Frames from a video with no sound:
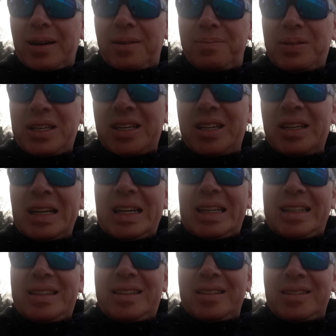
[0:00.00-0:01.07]
B,
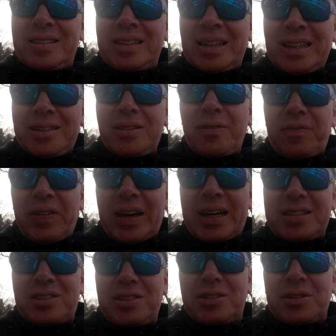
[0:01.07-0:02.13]
they're not the
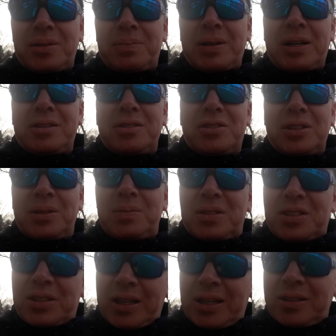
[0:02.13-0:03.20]
fastest compared to some of
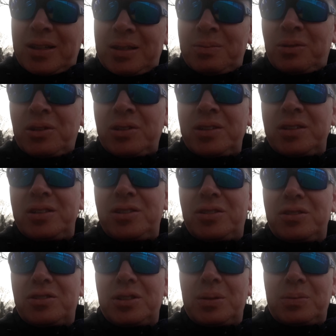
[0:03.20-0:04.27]
the stand-on
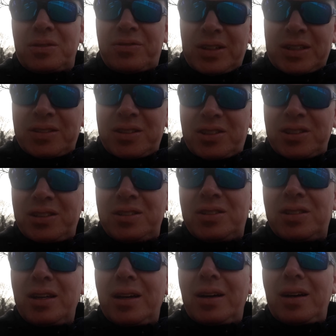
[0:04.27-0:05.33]
mowers or some of the
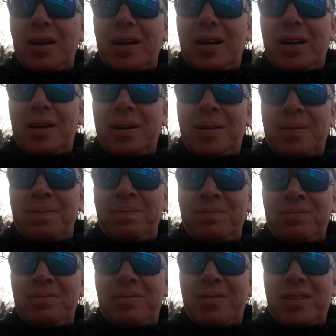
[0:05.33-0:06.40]
Ferrises.
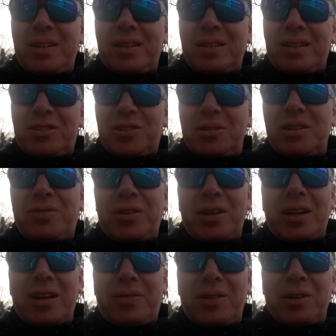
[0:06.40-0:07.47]
So if
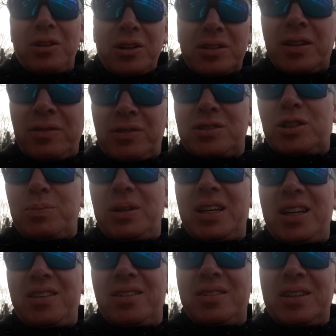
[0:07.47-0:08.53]
you're looking for
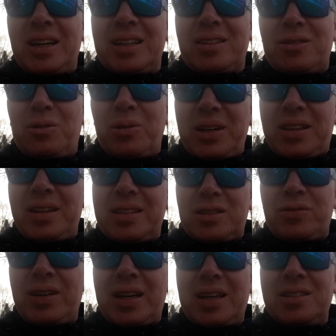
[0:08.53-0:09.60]
speed, they're not quite
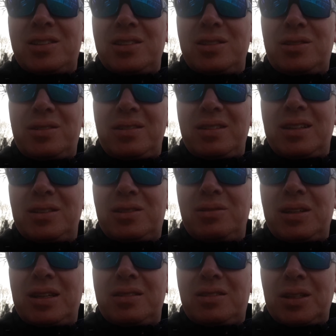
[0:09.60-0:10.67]
as fast as
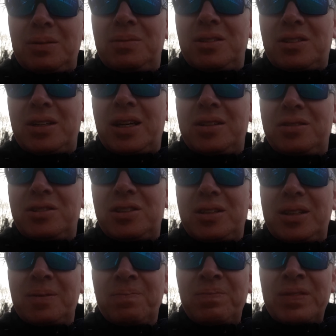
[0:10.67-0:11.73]
what some of the standards
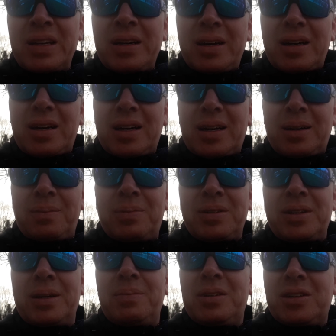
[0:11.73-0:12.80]
are. But
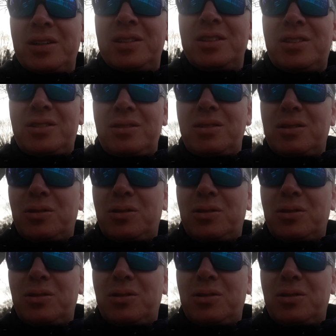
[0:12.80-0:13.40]
then because, of